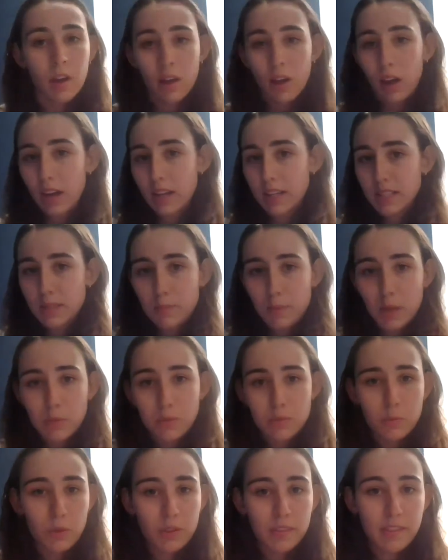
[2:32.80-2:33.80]
I speak
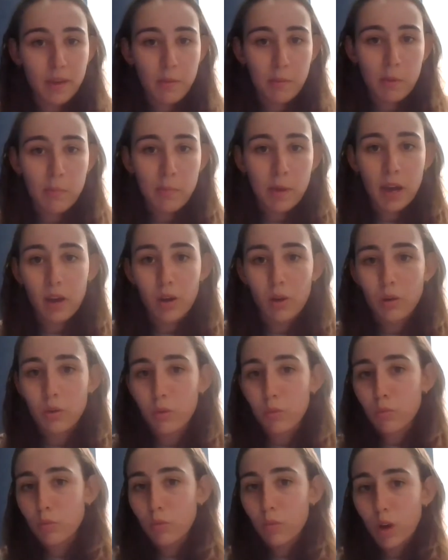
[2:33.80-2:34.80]
with them about
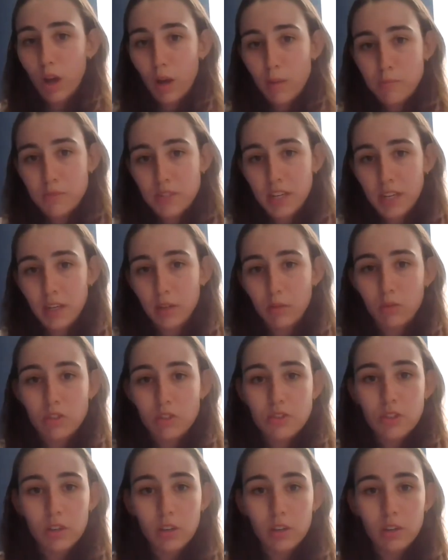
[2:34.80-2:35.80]
updating
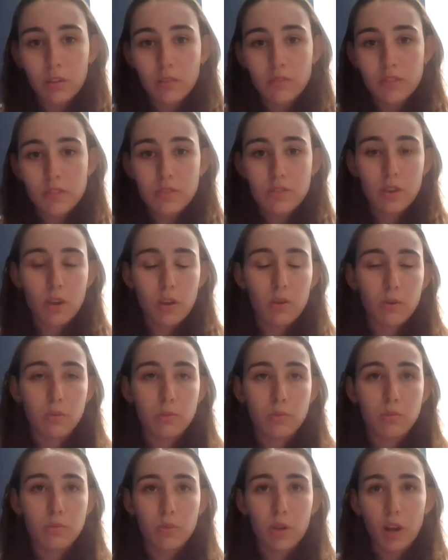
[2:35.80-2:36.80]
reserves.
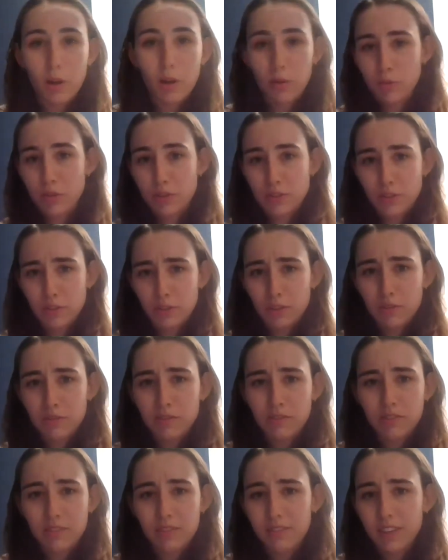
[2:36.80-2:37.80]
So a
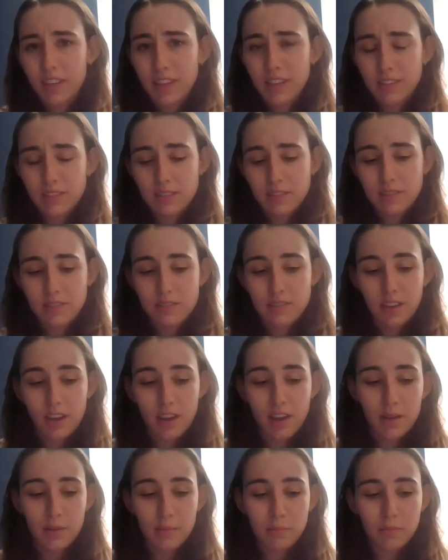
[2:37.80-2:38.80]
reserve is
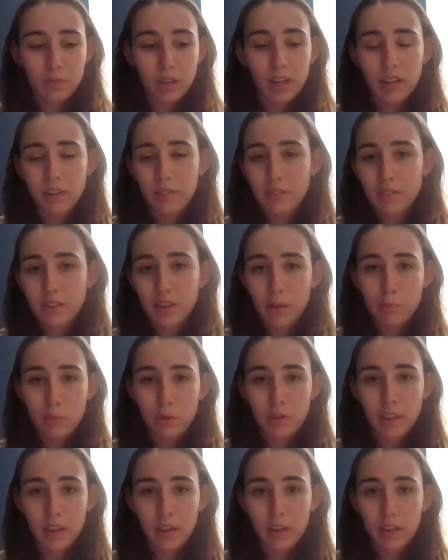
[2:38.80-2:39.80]
kind of the number
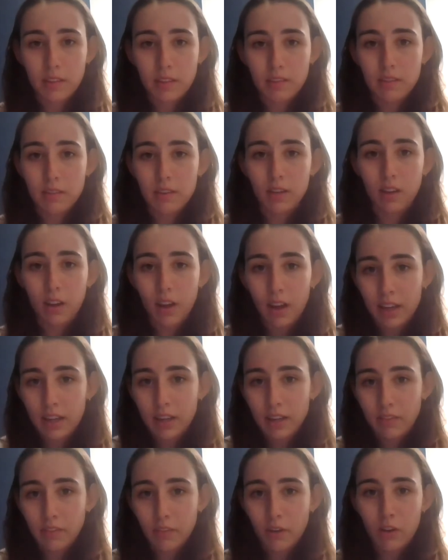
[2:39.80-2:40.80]
that the client
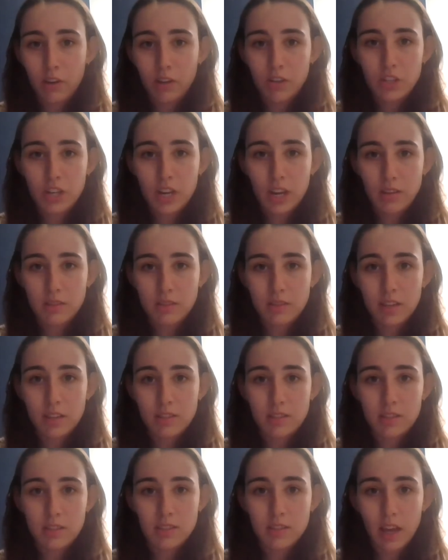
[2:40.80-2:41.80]
and the auction house has
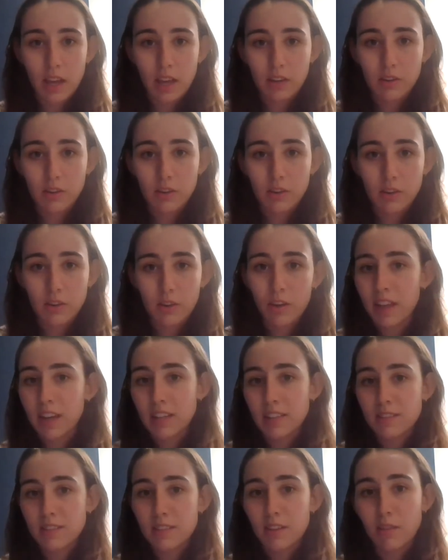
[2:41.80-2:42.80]
decided on, that
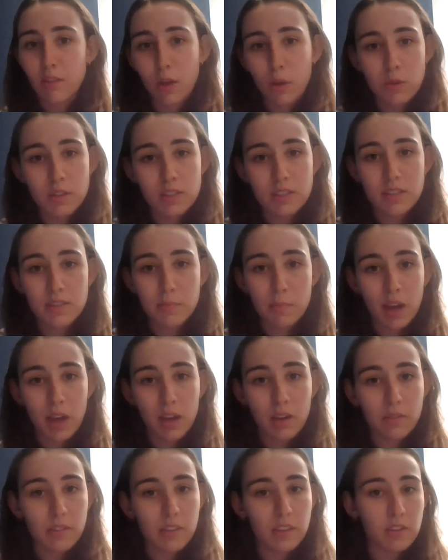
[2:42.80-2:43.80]
it's the lowest
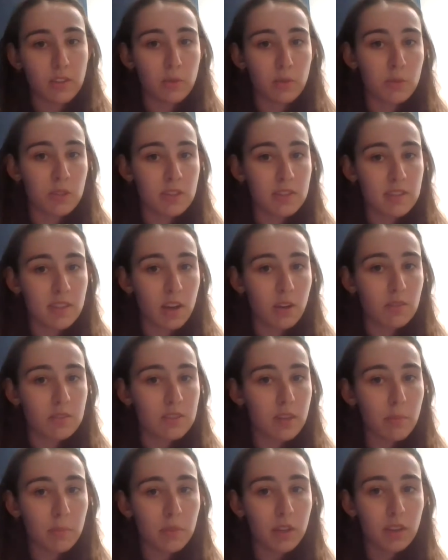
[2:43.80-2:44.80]
amount that you would sell
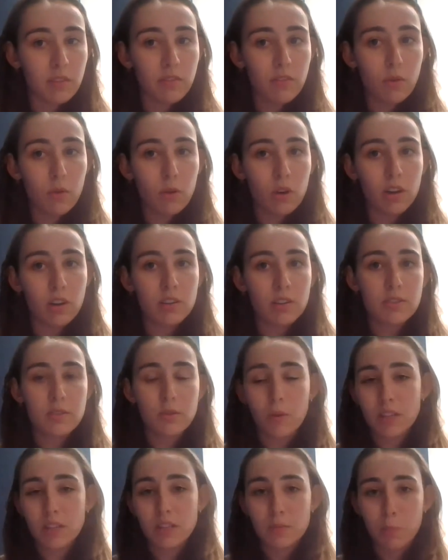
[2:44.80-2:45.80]
something for. So
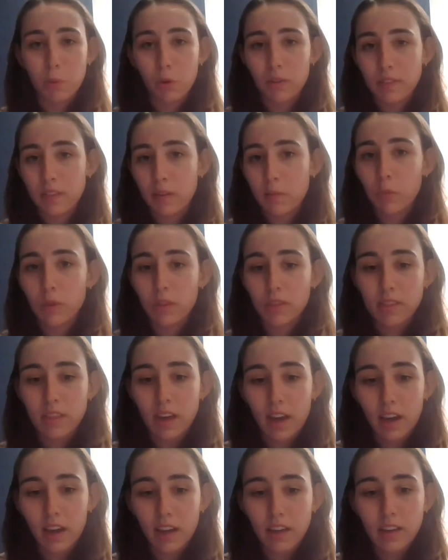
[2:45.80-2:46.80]
I support them with
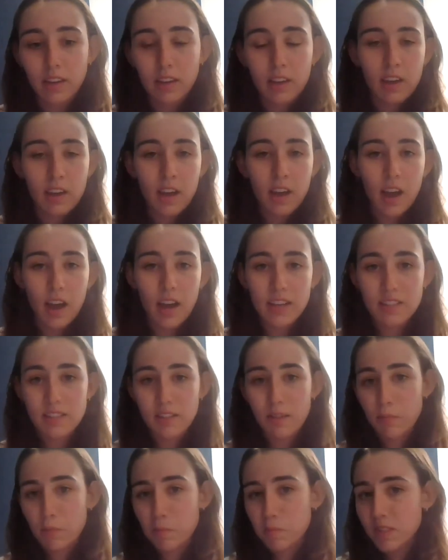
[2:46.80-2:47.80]
that. I
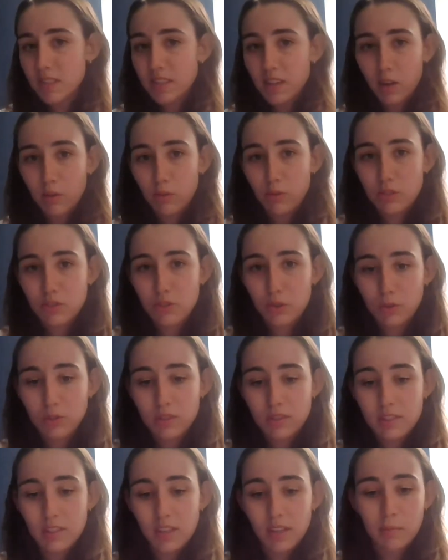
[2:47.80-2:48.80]
send them sale
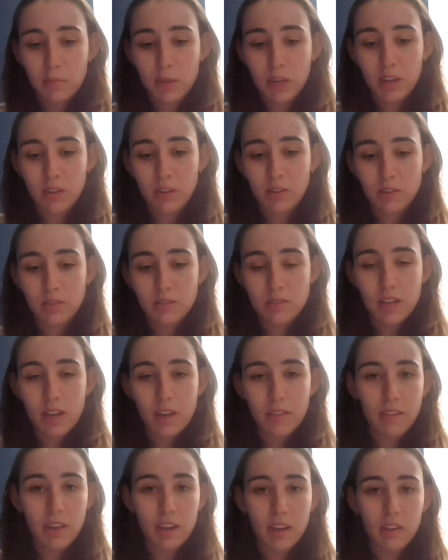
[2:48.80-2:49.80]
results, emails,
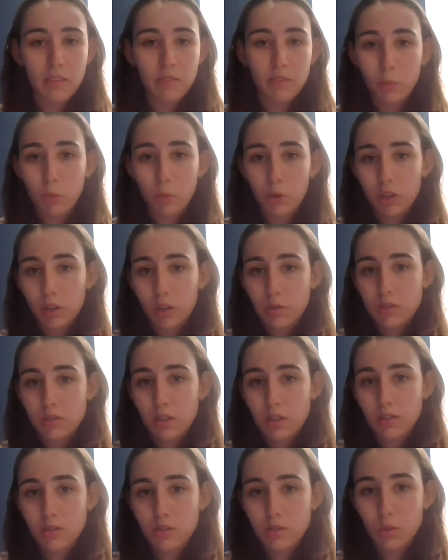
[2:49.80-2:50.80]
and then if a work goes
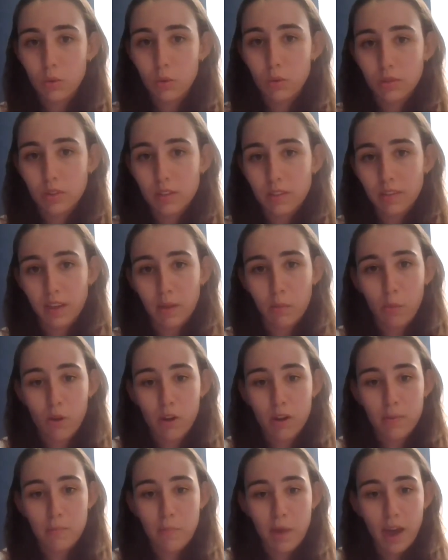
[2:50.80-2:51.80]
unsold and they
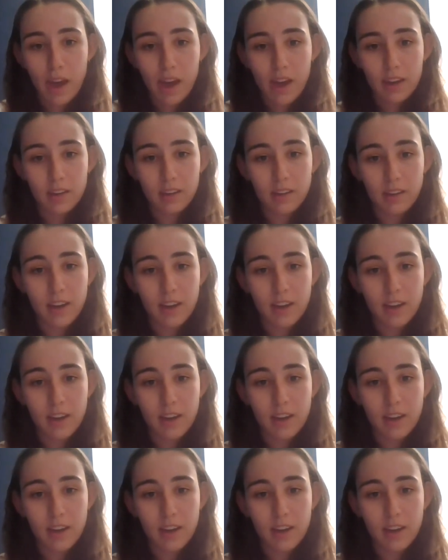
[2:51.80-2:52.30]
want it back,